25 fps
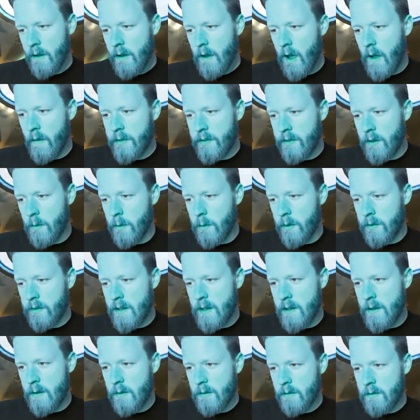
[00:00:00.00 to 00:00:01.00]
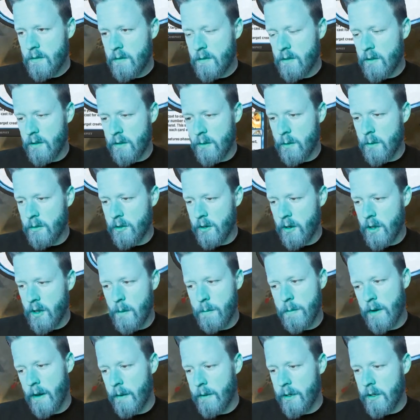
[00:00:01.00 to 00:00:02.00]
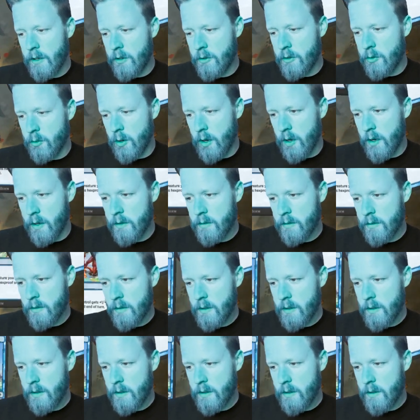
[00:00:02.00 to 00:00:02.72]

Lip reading: obviously risky to lose it all, but I'm gonna draw.